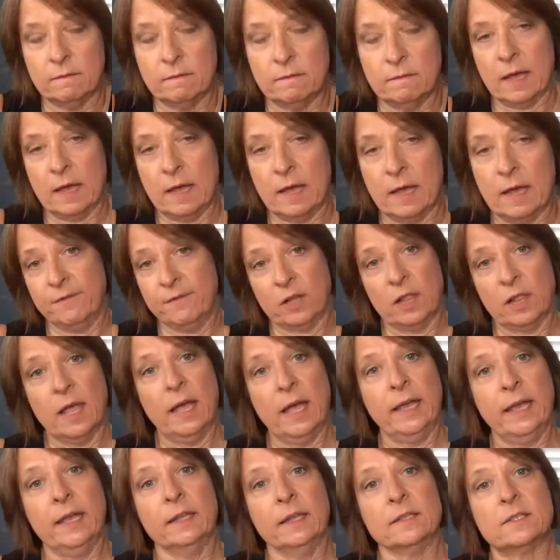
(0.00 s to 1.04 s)
I'll have
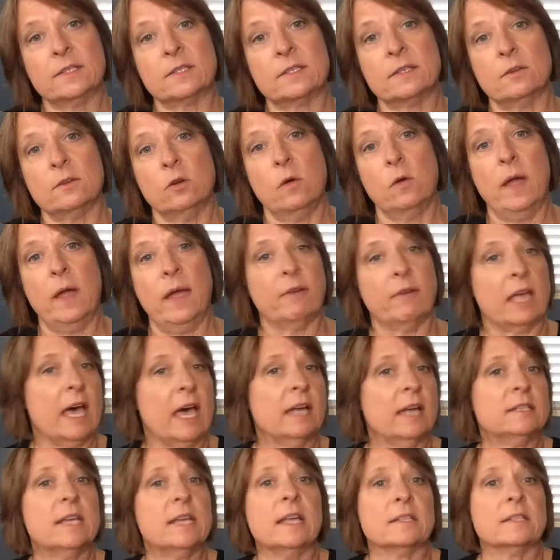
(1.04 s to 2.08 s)
clients who have a
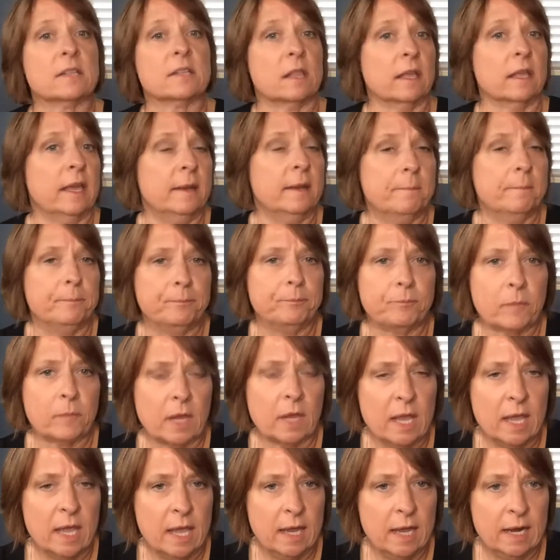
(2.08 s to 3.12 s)
contents claim,
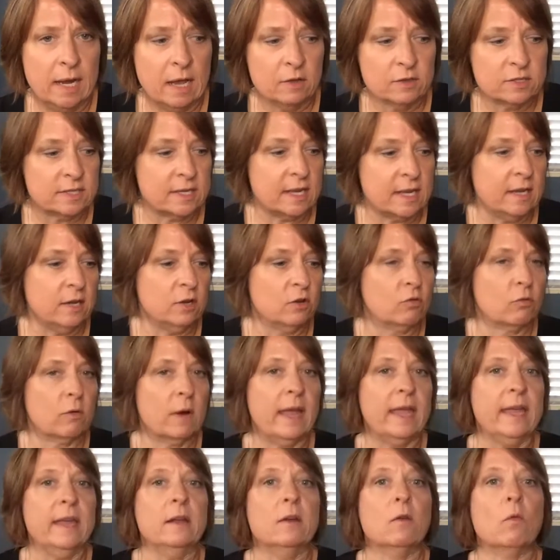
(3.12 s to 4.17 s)
and I'll say,
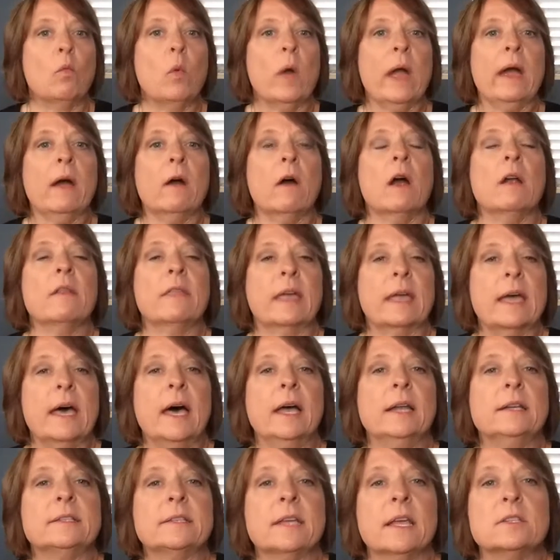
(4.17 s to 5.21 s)
great, where are the
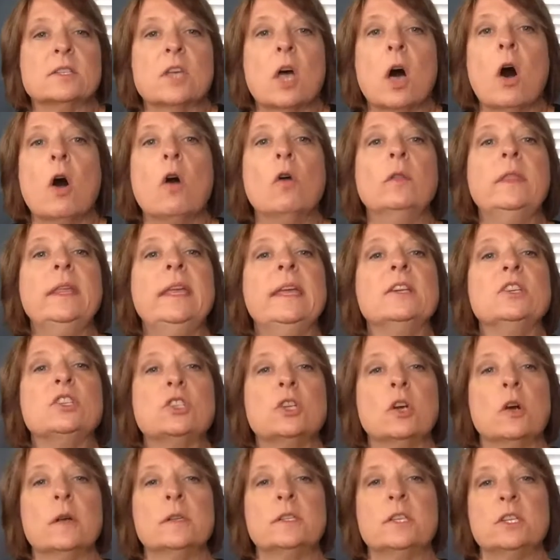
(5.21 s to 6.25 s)
contents? Oh, the
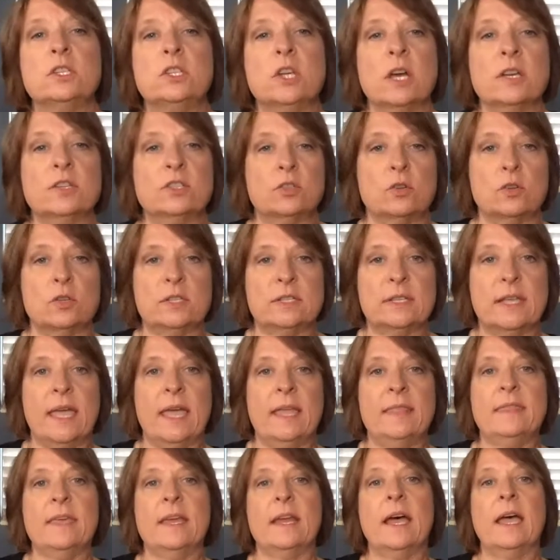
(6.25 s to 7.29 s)
insurance adjuster
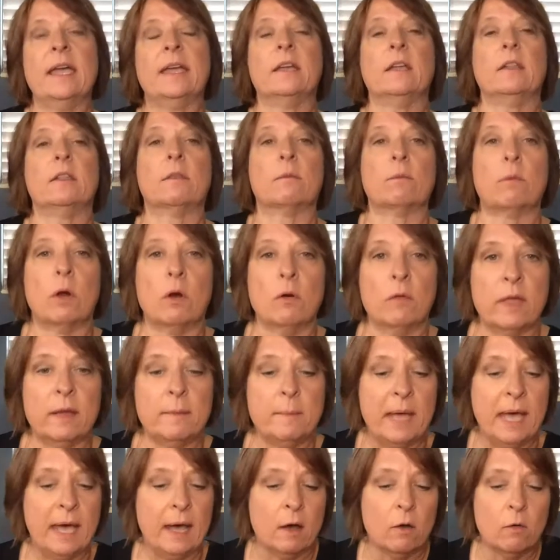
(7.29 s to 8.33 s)
said that I could throw them
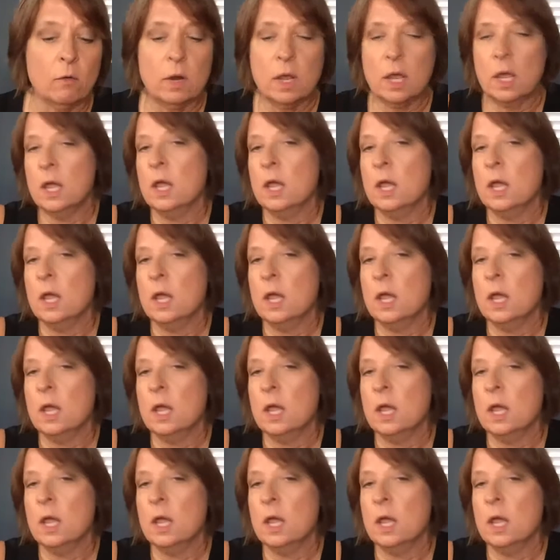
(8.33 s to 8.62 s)
out.